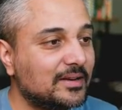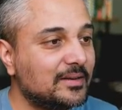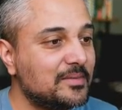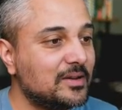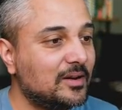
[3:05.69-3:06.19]

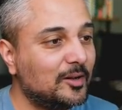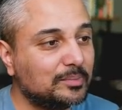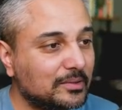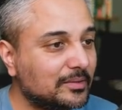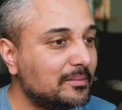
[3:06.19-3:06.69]
Let me
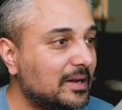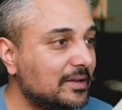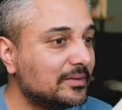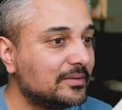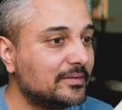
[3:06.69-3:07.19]
upload
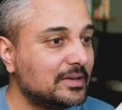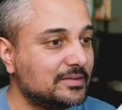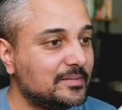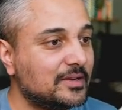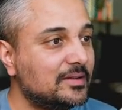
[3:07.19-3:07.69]
my own
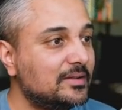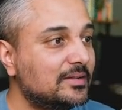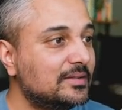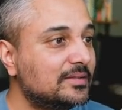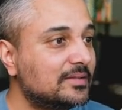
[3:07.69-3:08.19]
resume
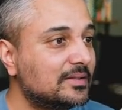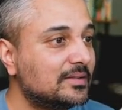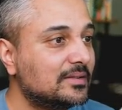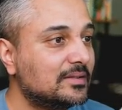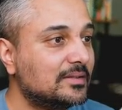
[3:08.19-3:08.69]
here.
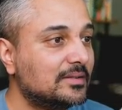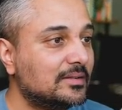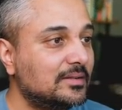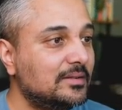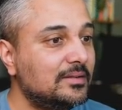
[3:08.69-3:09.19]
See
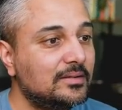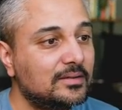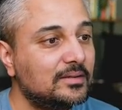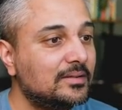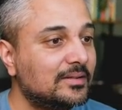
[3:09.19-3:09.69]

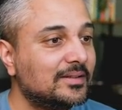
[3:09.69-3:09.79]
here.